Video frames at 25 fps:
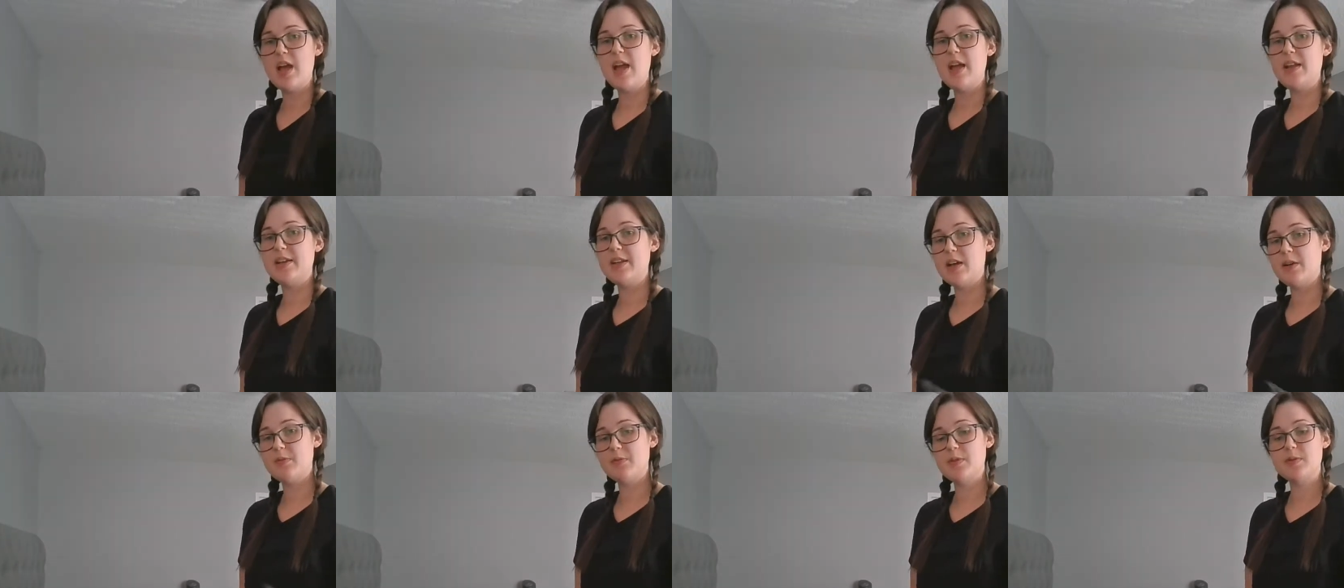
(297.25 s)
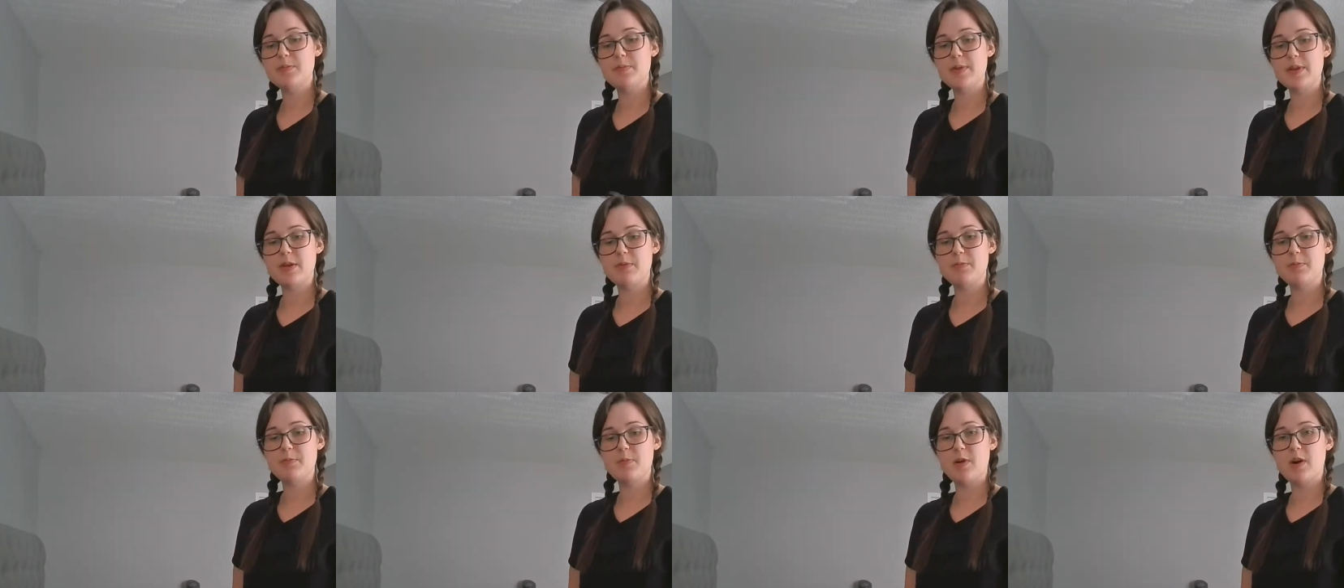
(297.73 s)
Now we'd be
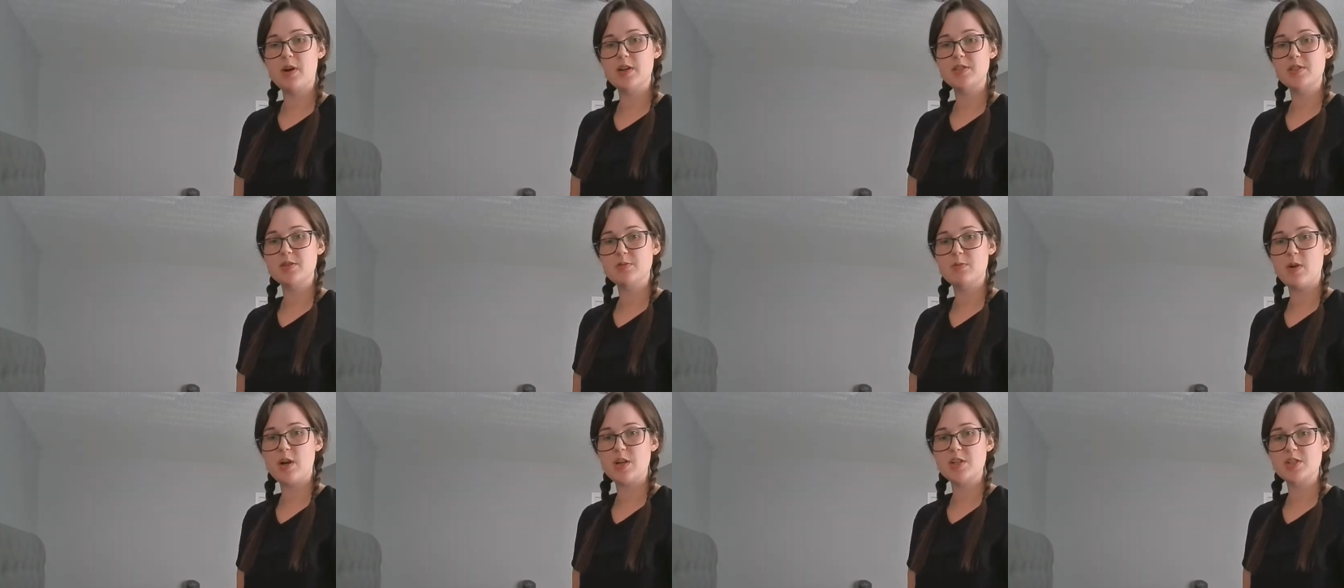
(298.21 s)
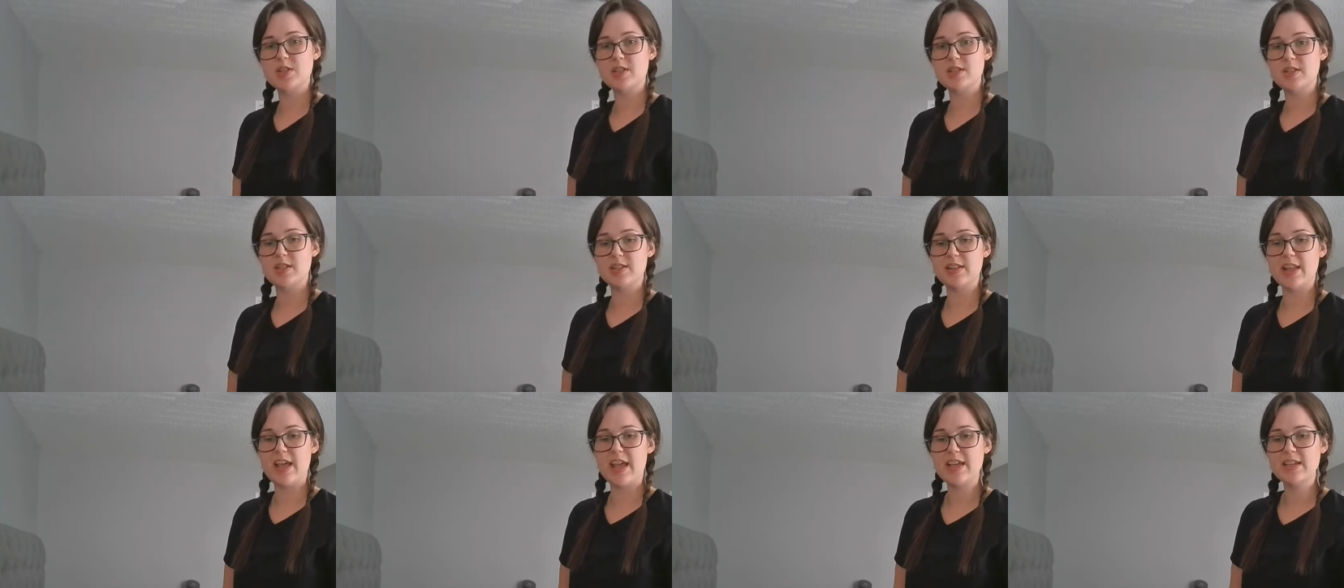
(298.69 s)
on to washing the
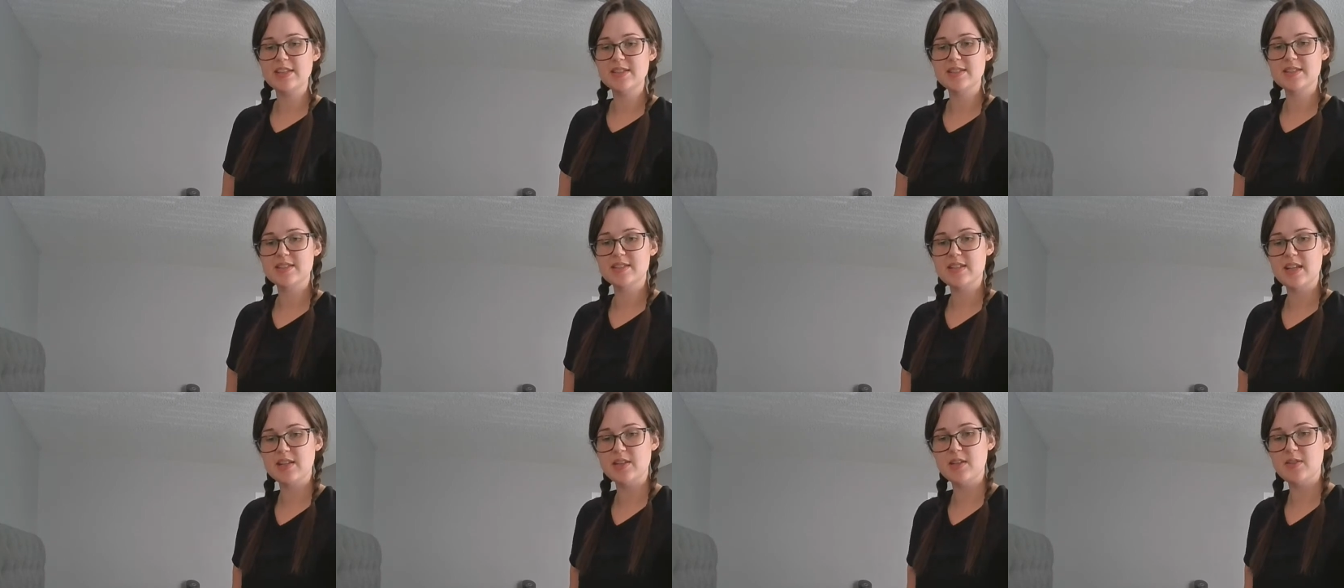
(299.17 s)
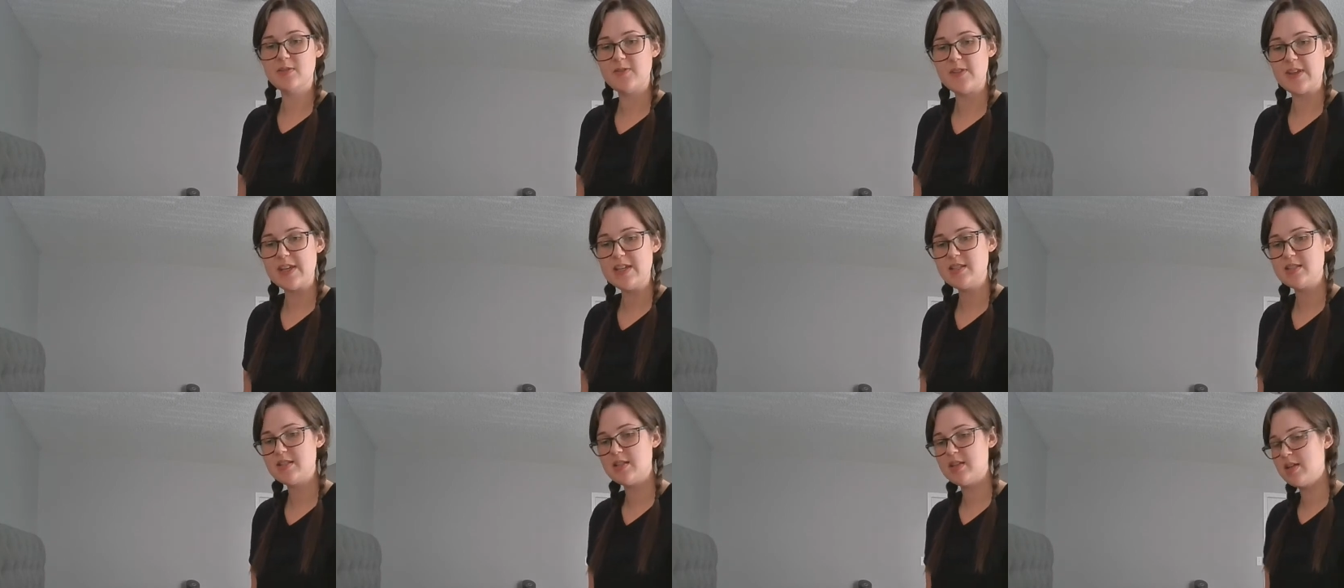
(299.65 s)
legs and the
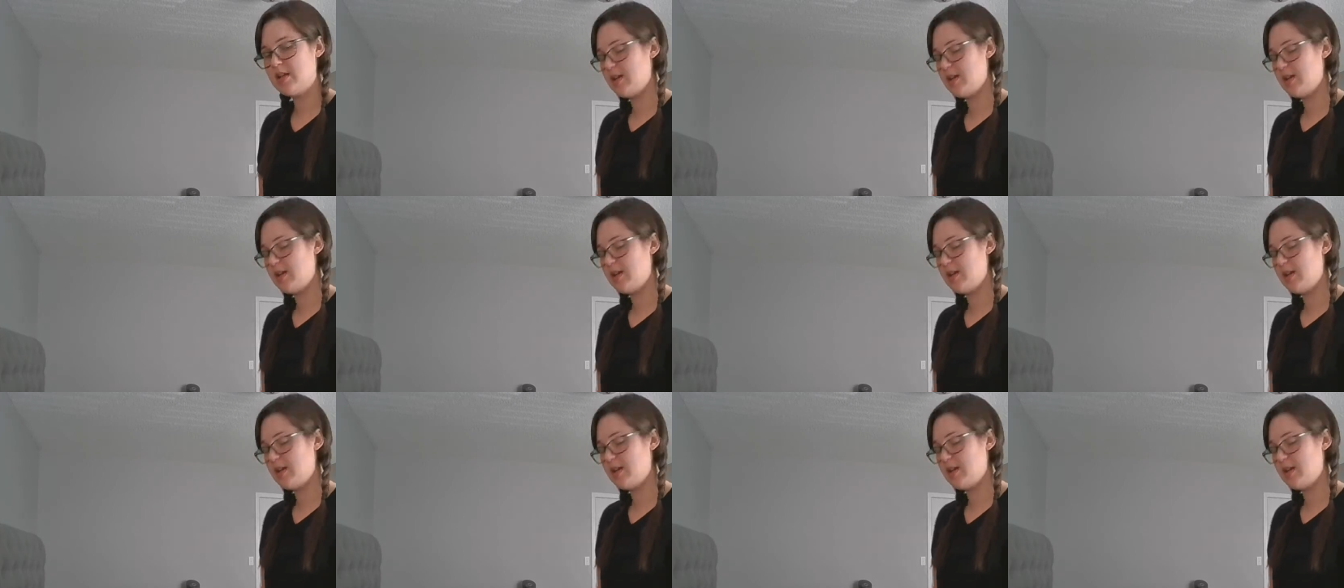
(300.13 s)
feet.